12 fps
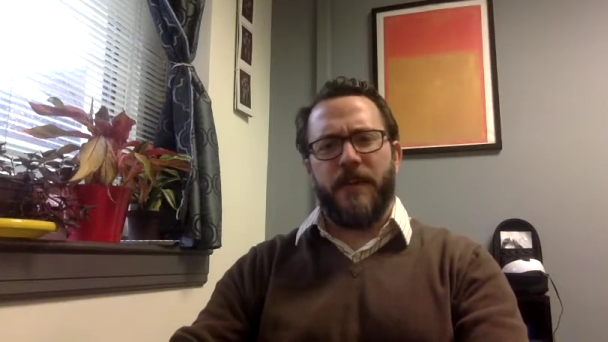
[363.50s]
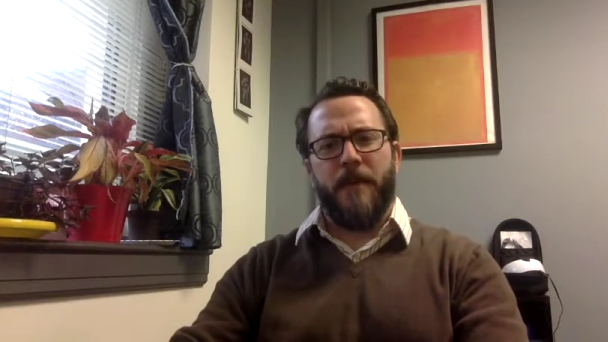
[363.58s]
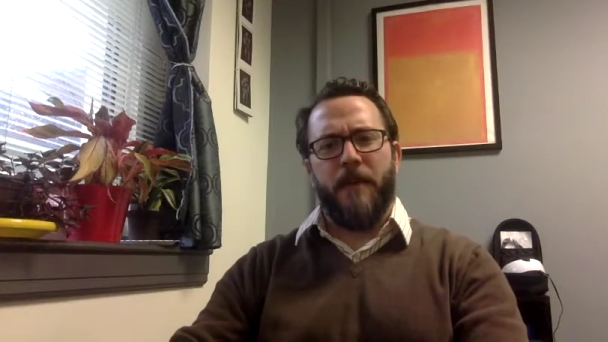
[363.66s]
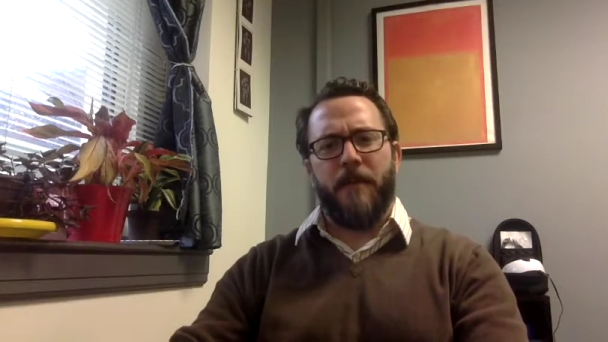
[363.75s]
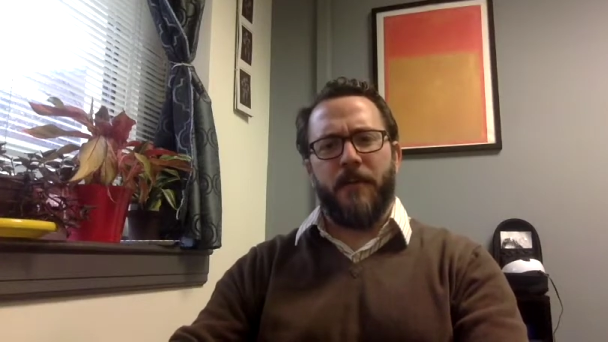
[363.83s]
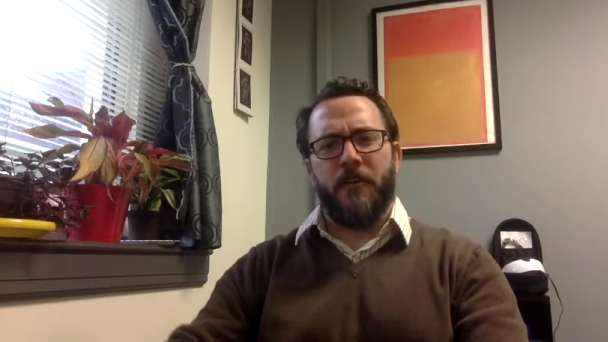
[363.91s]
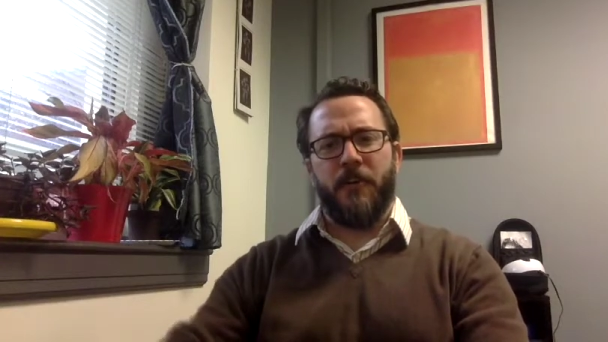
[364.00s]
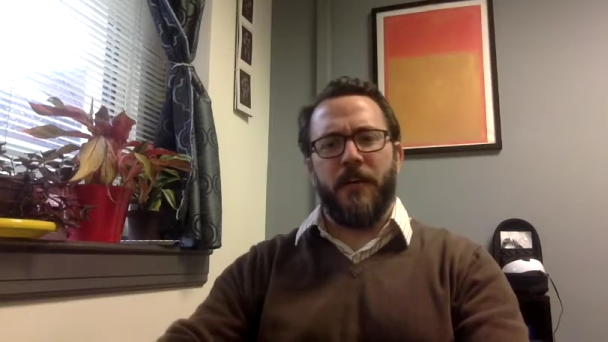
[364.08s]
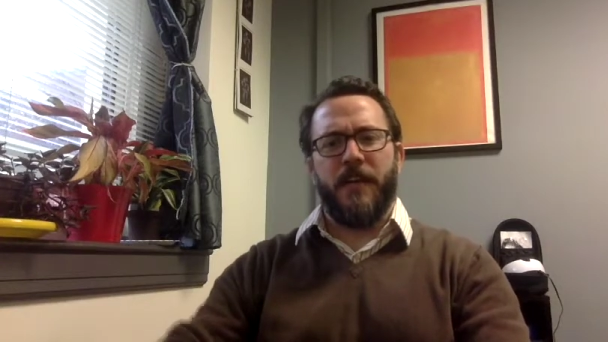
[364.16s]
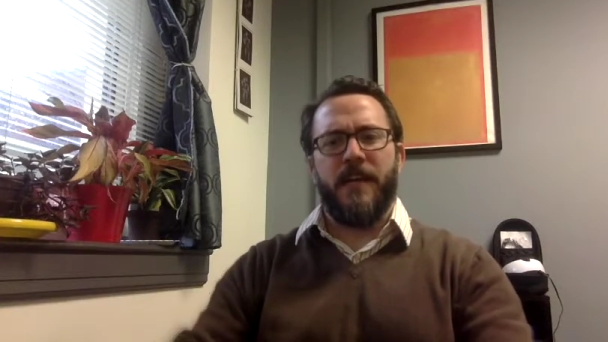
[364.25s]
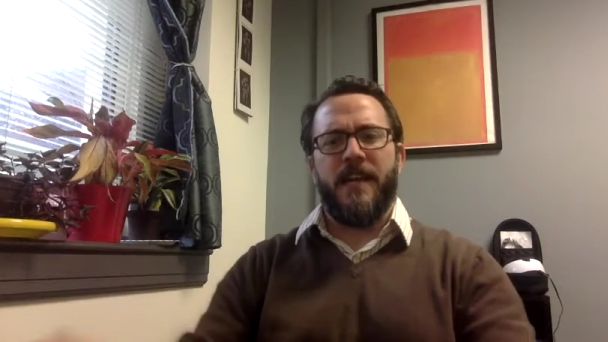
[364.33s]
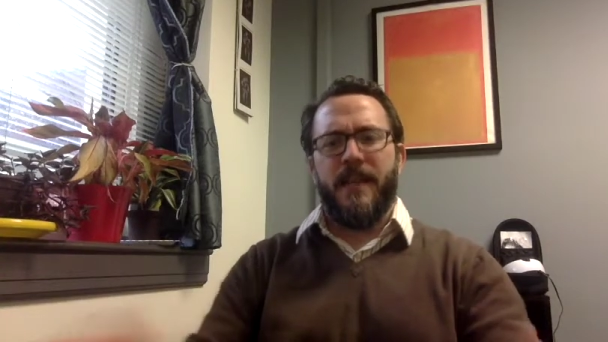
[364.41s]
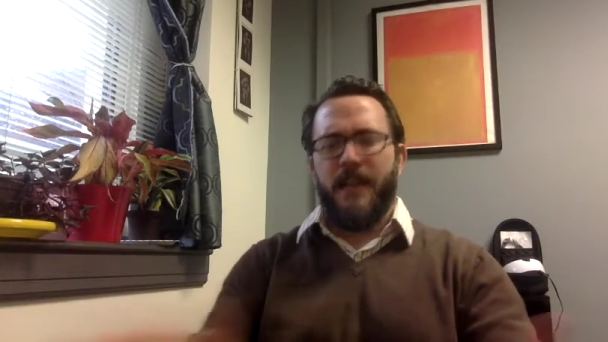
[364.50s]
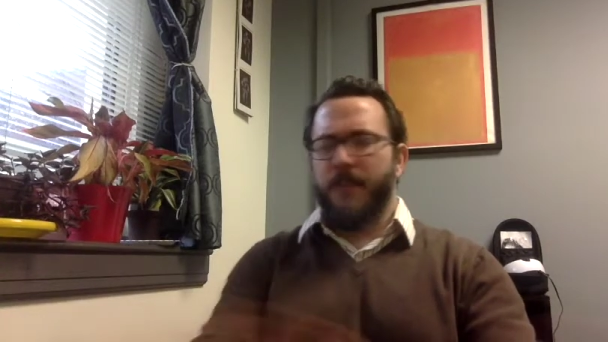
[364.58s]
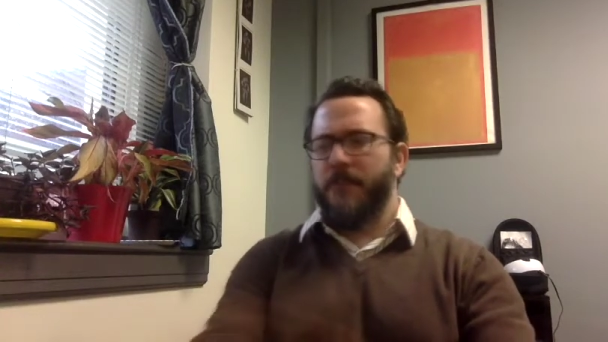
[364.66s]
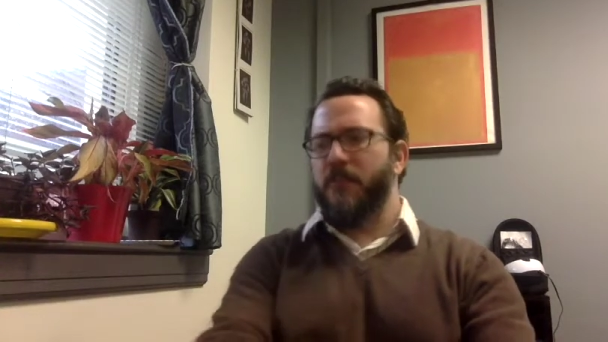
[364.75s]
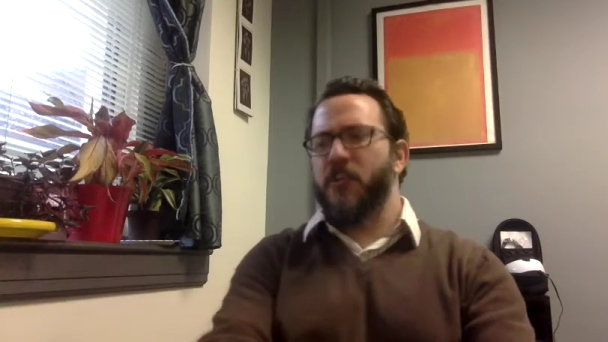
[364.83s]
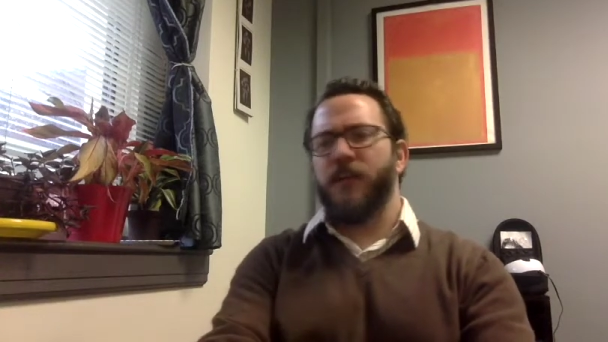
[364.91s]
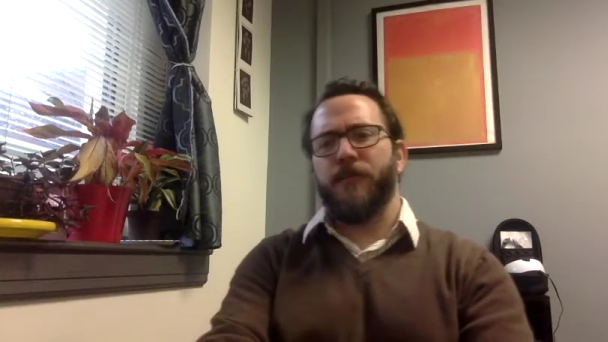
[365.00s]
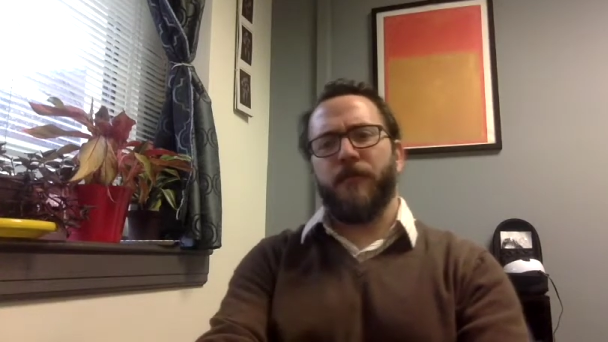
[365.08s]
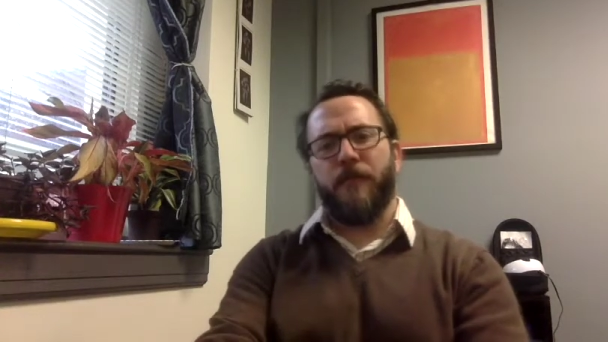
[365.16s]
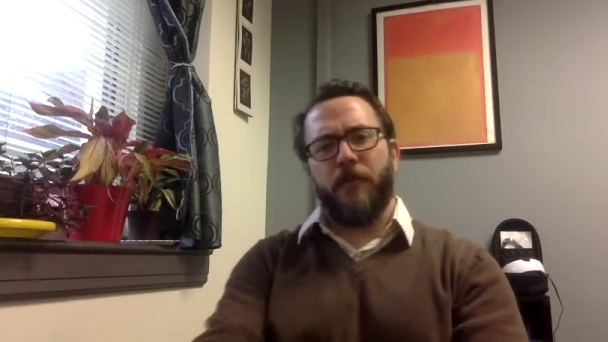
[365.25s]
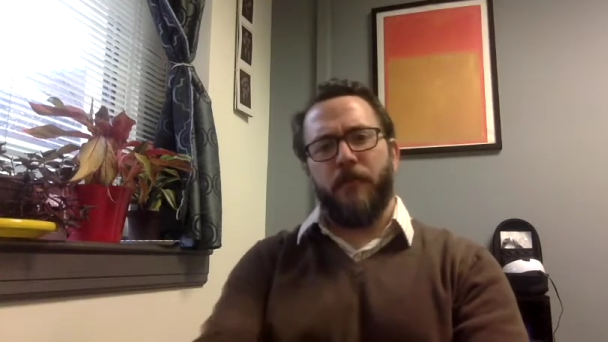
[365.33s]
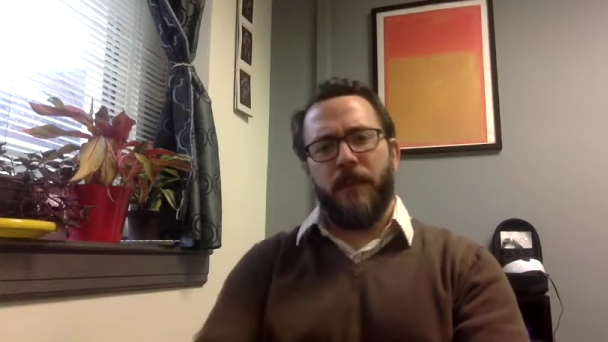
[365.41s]
about modernity is this shift from
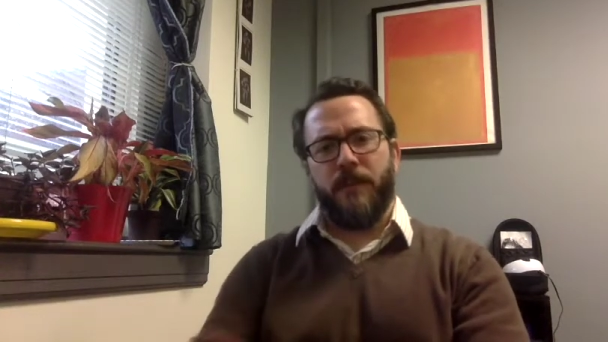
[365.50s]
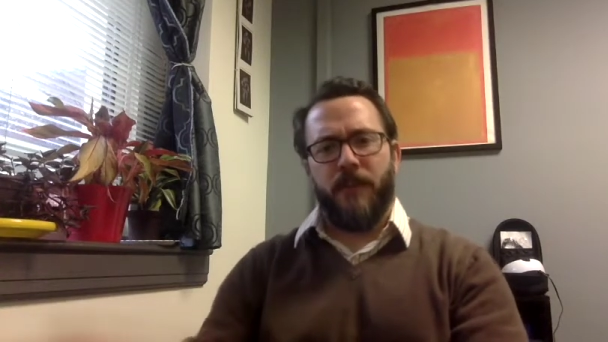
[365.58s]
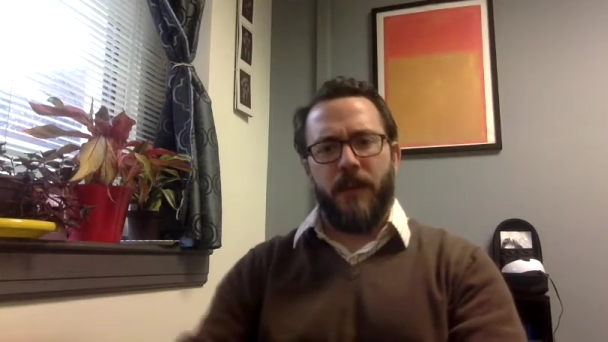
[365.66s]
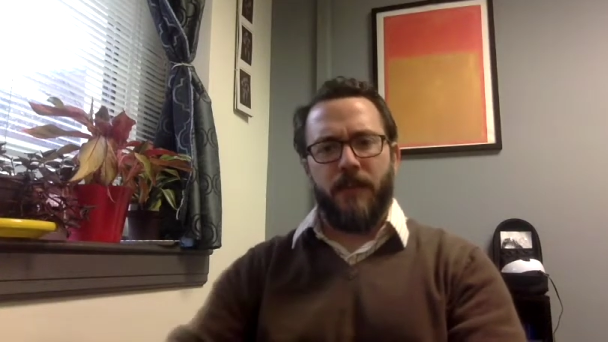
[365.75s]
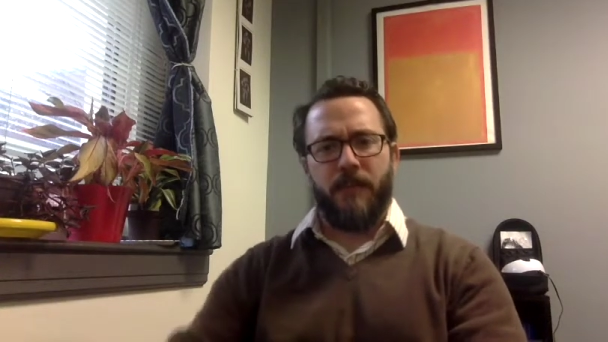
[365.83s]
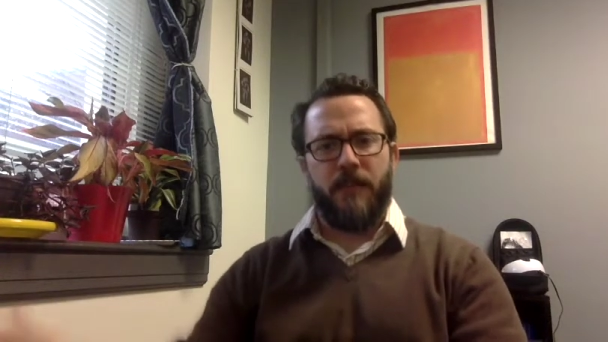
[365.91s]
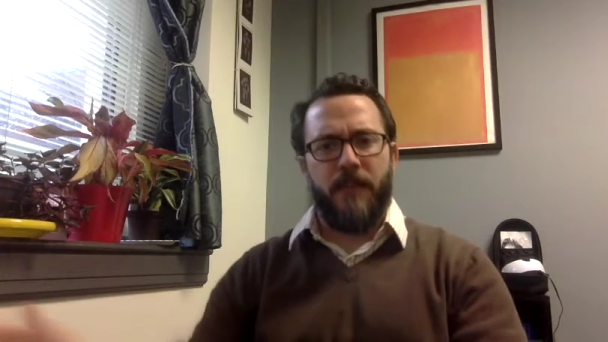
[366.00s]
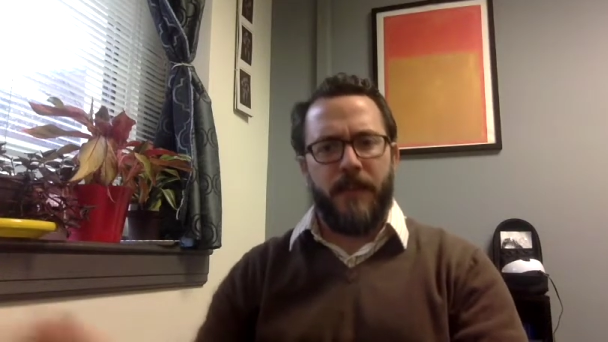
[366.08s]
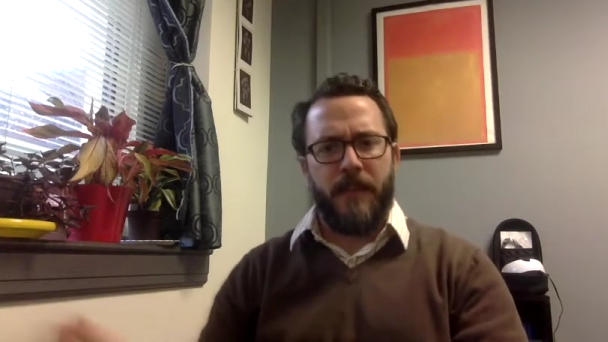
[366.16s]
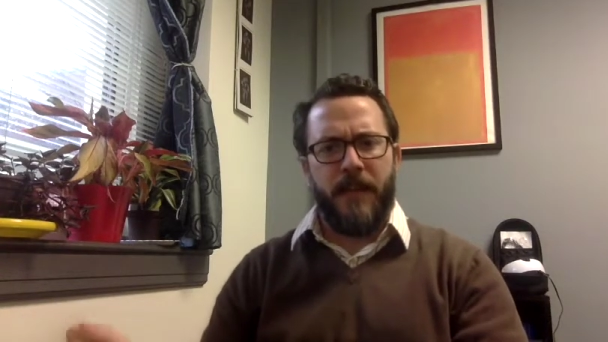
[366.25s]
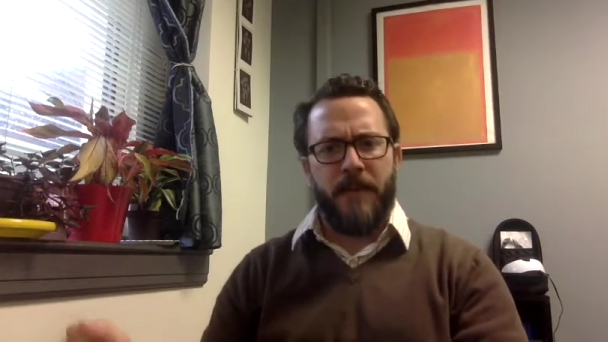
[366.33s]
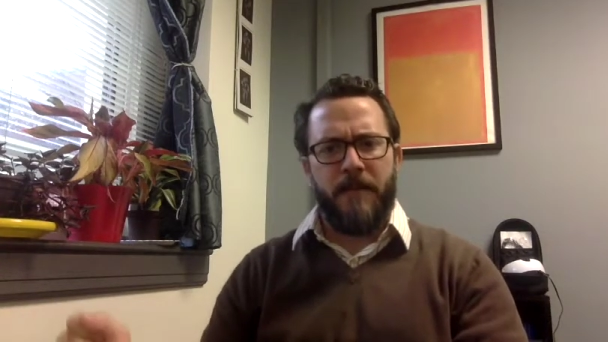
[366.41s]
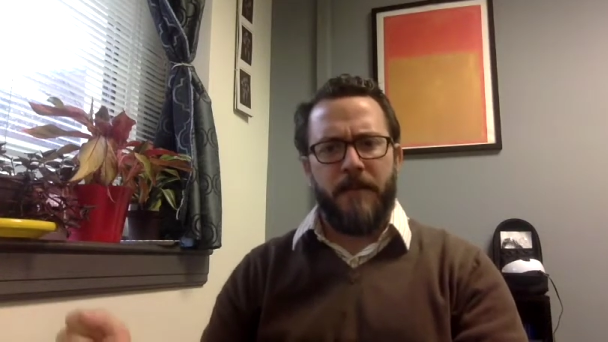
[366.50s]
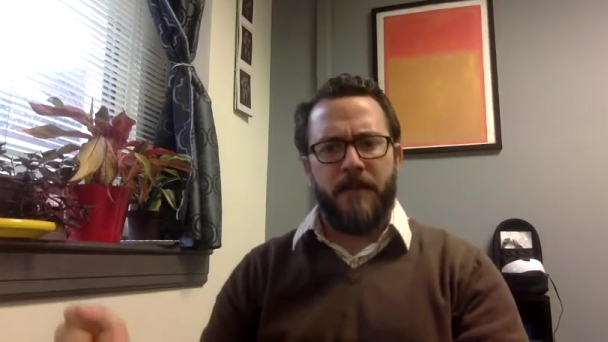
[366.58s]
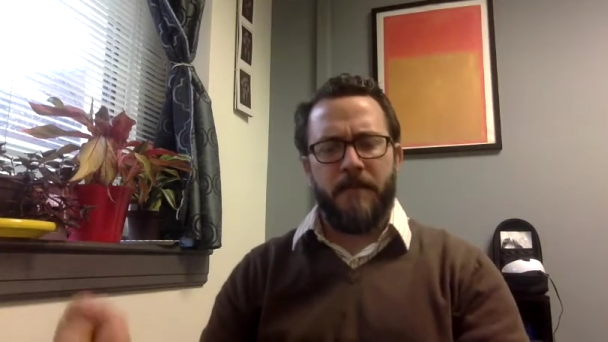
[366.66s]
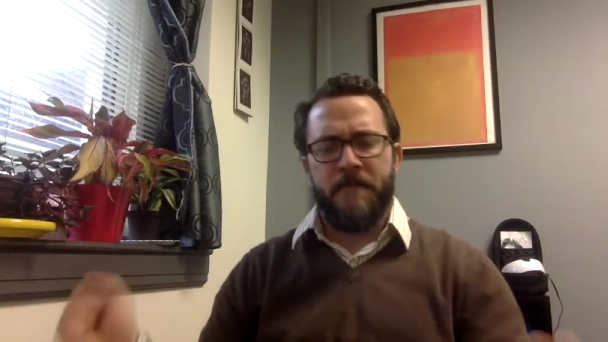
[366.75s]
the Renaissance to the Enlightenment.